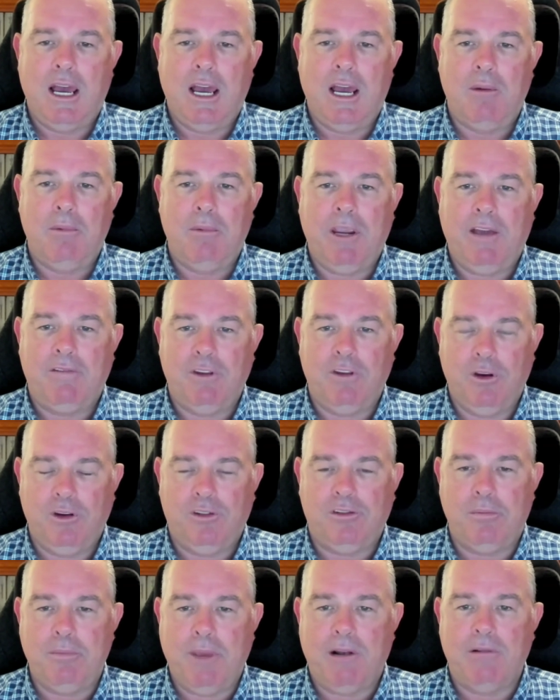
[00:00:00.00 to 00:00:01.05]
We have the
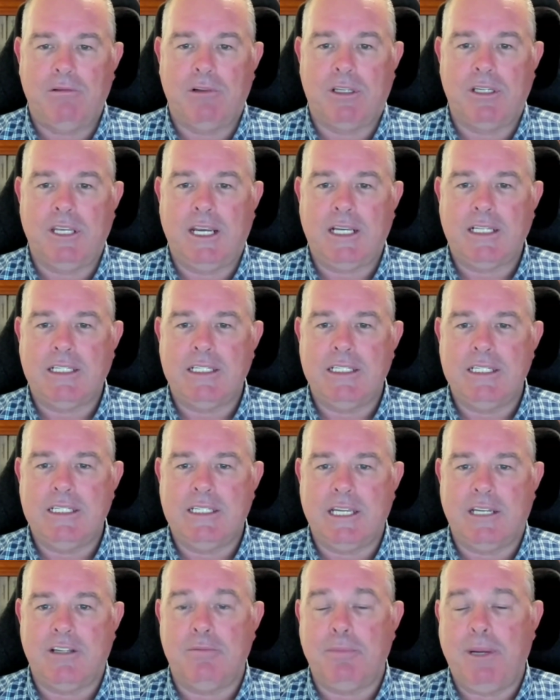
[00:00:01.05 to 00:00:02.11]
use of metal detectors
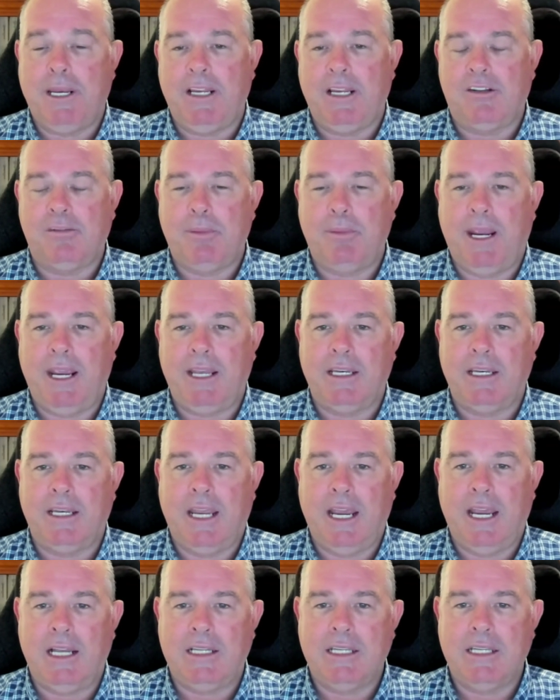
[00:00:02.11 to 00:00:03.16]
that has been expanded
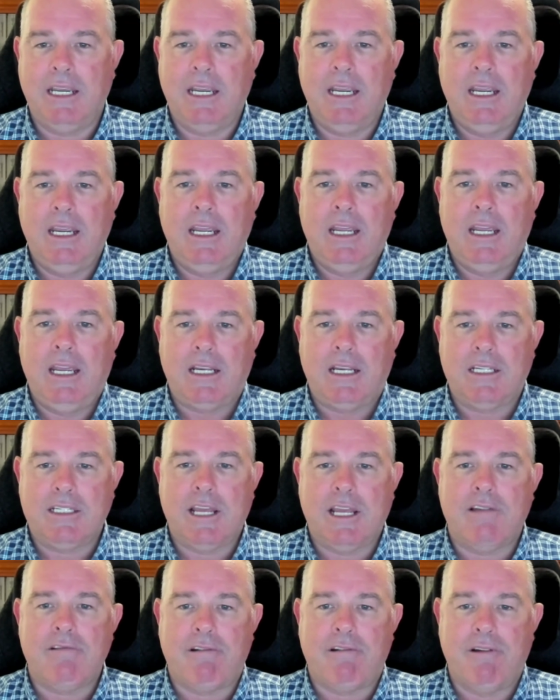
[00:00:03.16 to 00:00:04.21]
out,
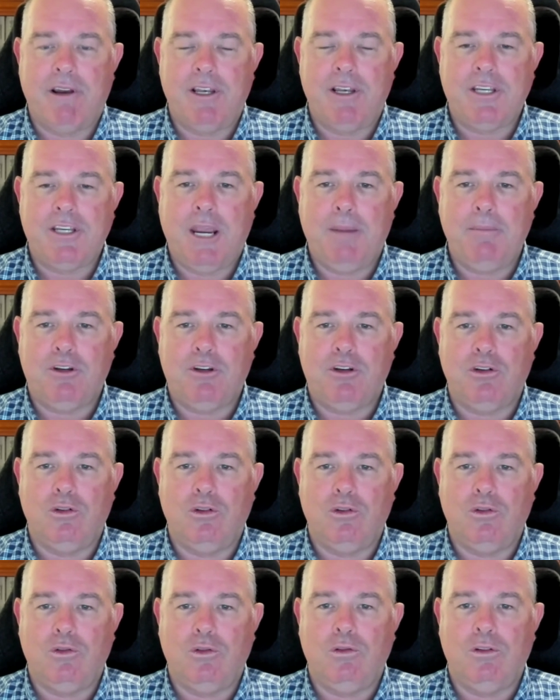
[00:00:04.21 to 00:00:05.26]
etc., in an attempt
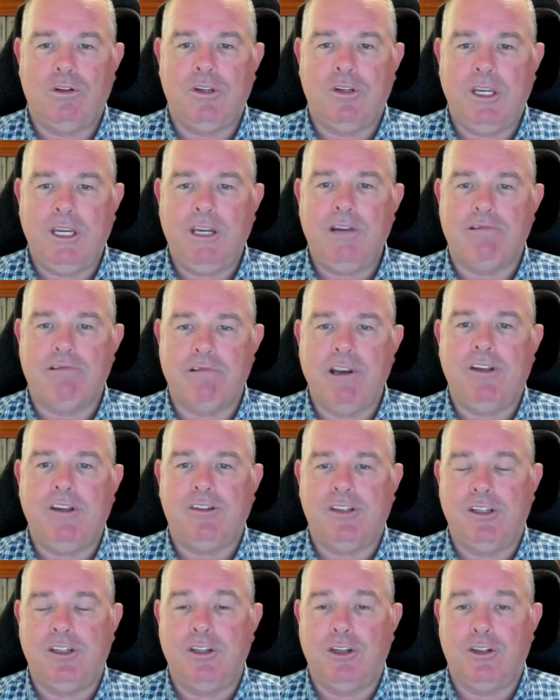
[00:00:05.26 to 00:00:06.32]
to
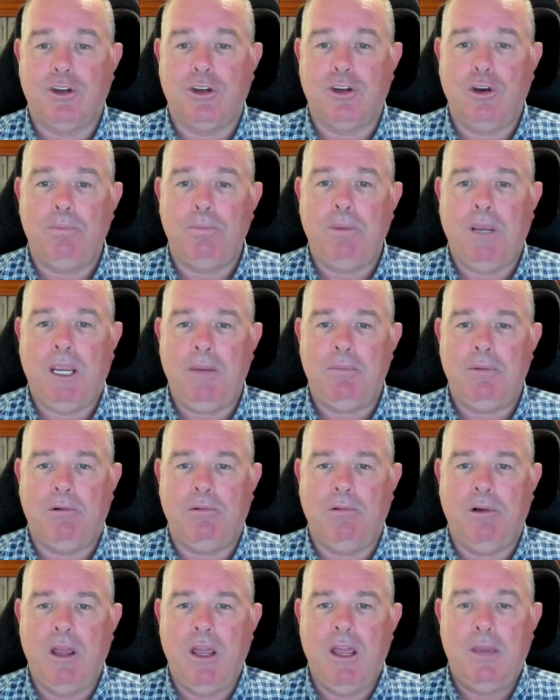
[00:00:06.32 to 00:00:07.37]
decrease and deter
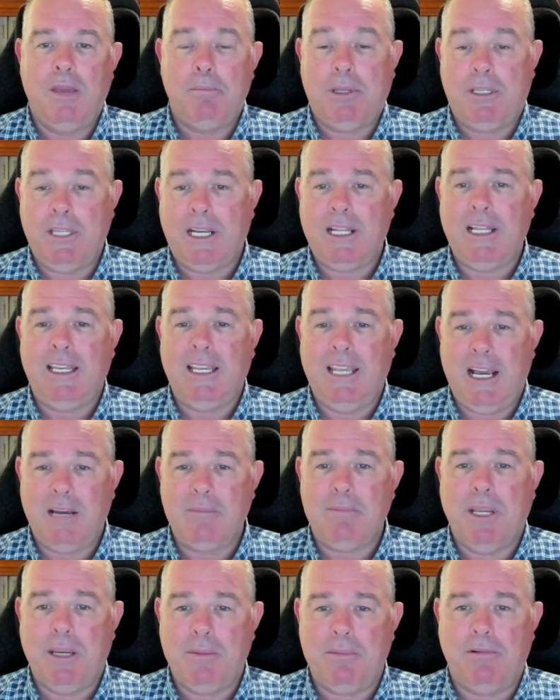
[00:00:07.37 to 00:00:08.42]
people, particularly young
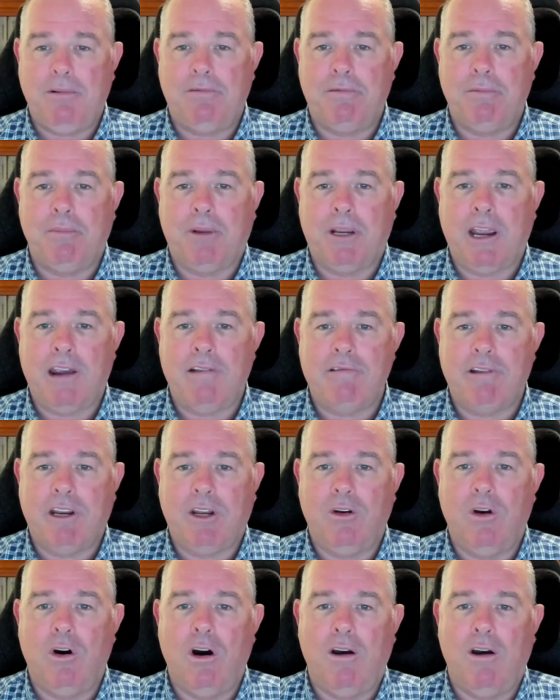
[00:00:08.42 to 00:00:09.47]
people, from
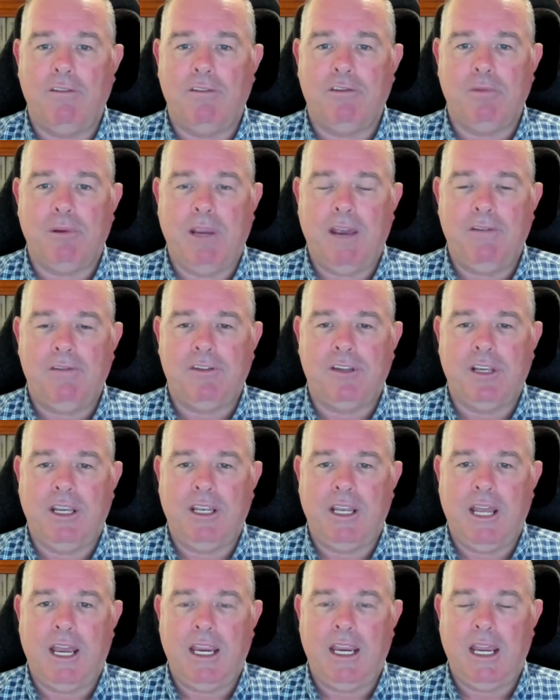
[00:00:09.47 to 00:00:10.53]
carrying knives. We have
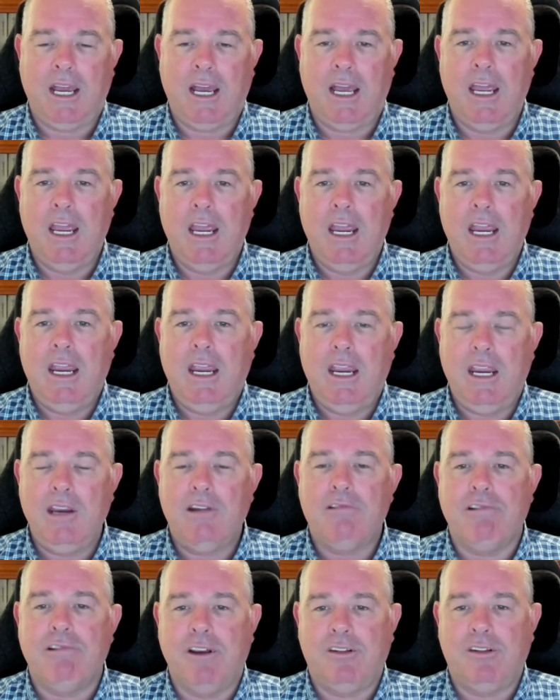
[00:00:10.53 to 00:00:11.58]
seen a
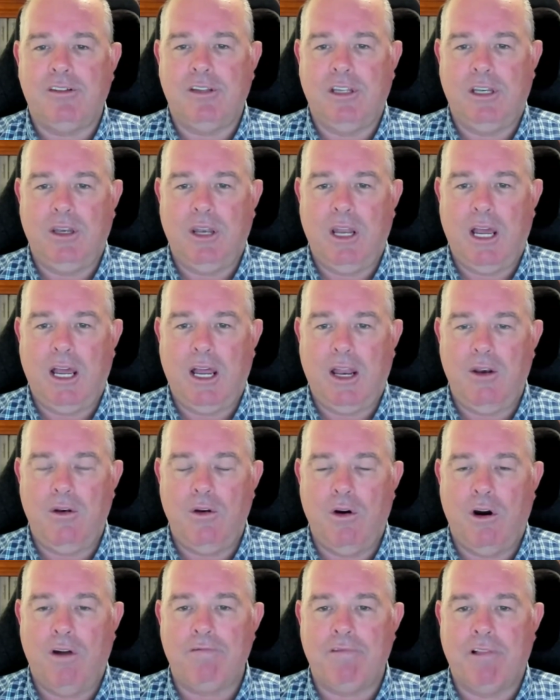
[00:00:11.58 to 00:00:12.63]
increase in
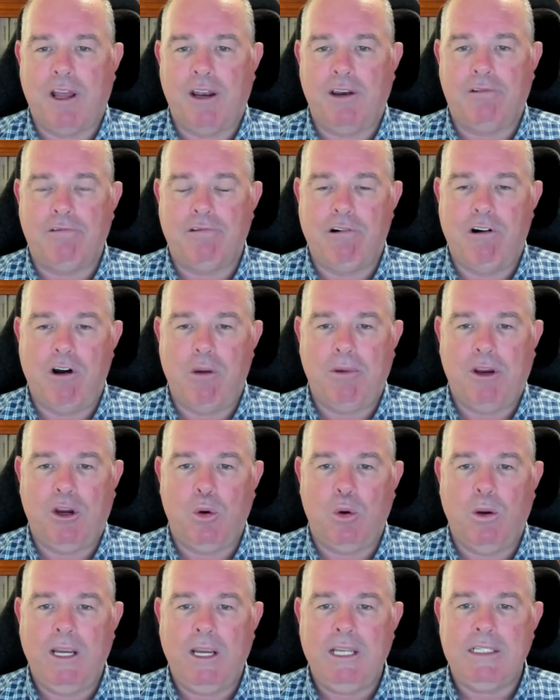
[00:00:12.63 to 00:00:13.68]
knife-related crime in
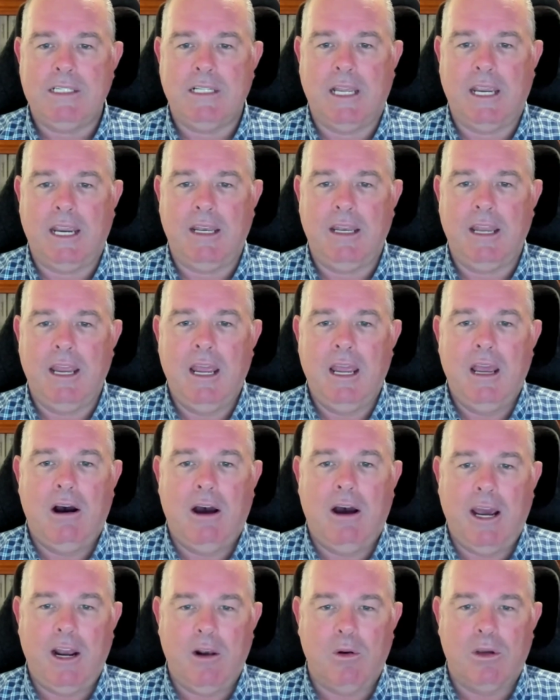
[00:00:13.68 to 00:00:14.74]
Queensland.
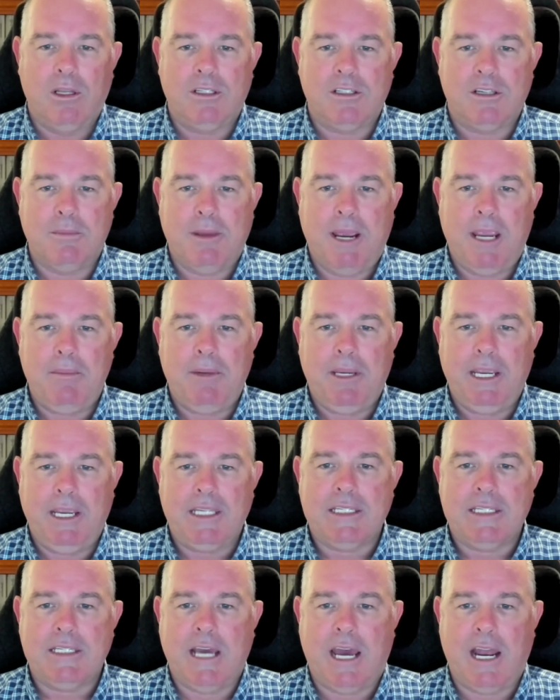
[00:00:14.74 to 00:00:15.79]
I had a look at some
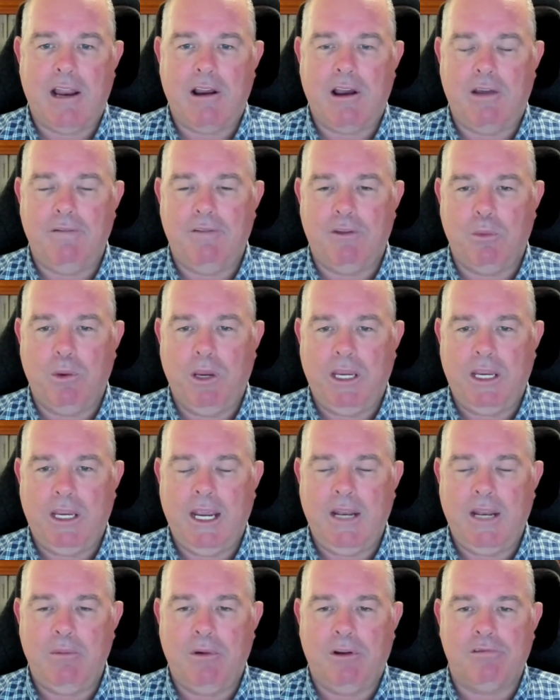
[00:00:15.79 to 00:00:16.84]
ABS data over the
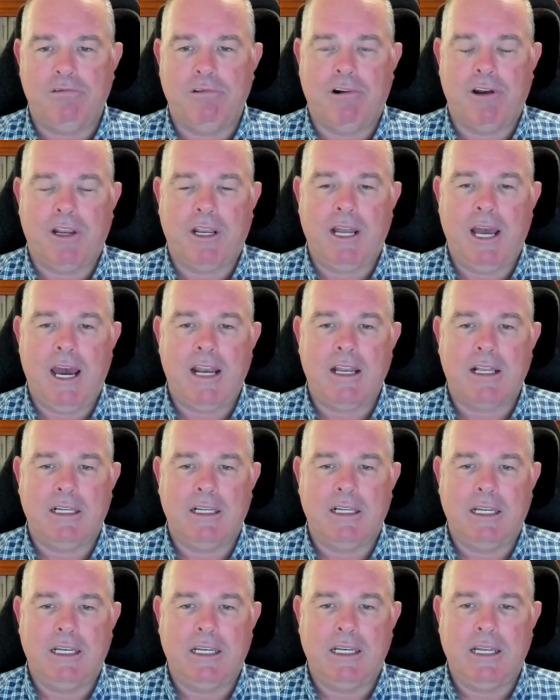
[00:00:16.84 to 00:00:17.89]
weekend when I was writing an
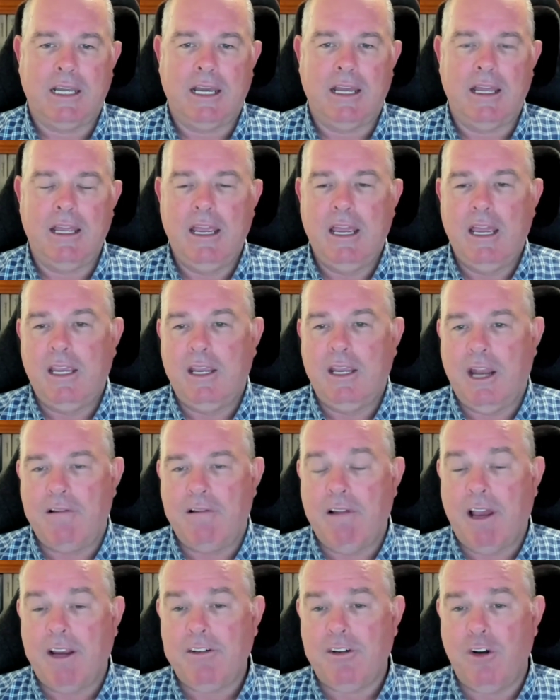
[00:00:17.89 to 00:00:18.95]
article, and in
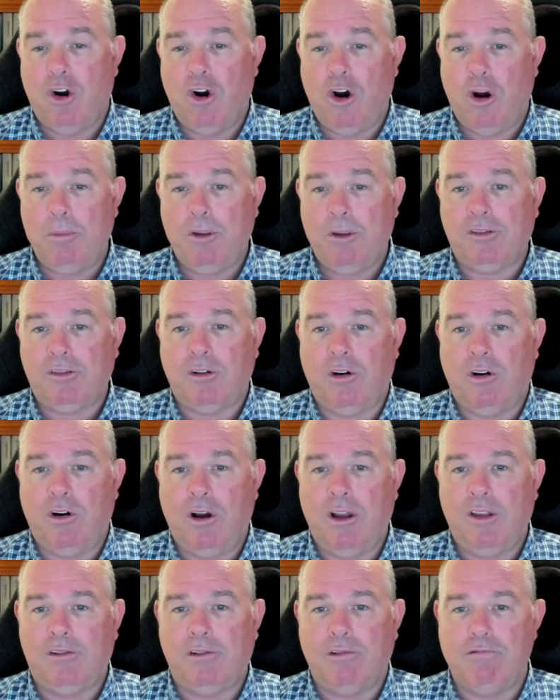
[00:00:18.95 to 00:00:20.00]
relation to
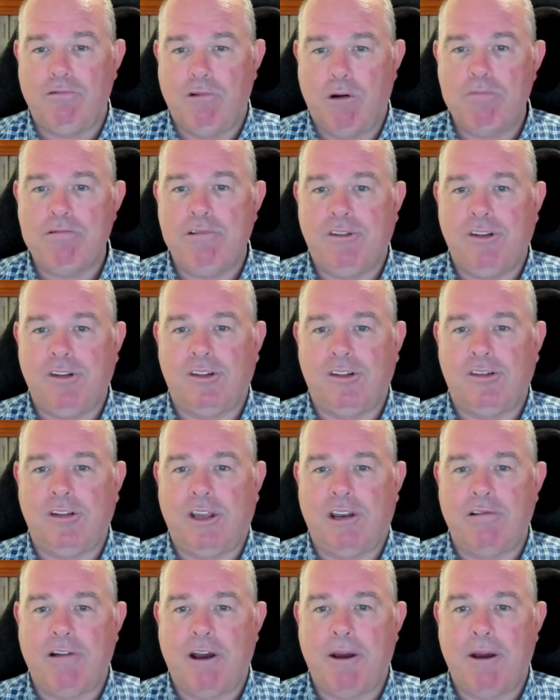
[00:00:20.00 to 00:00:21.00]
homicides and robberies, etc.